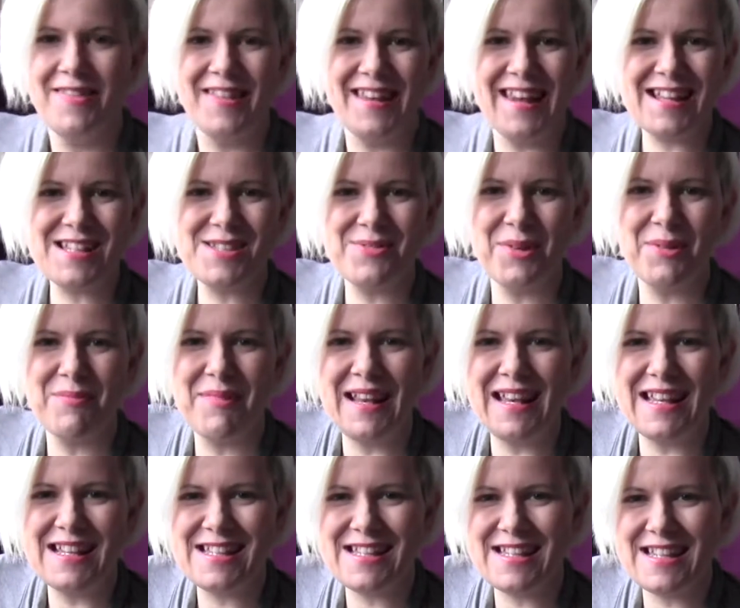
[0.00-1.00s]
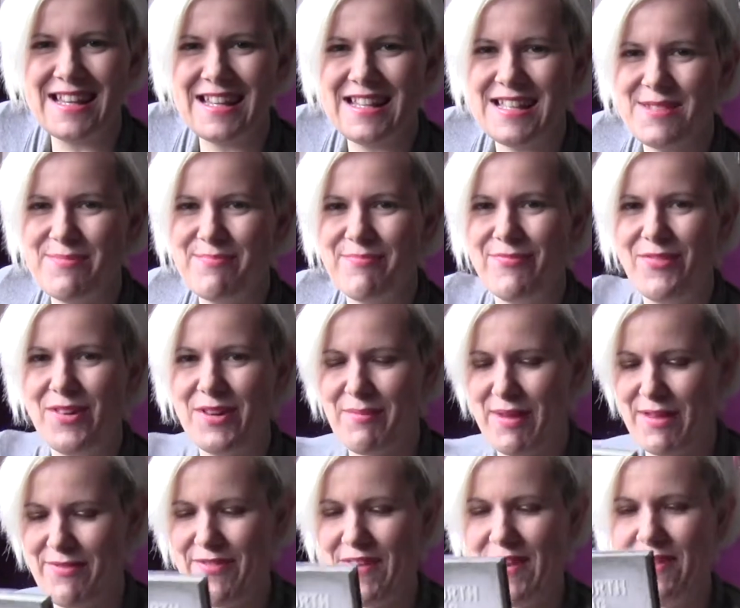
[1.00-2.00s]
The next one on my list is one of
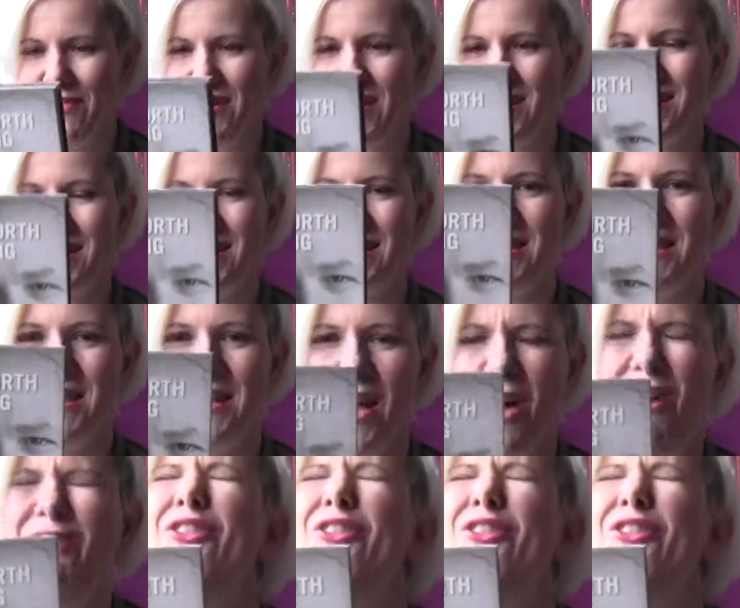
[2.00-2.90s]
my favourites,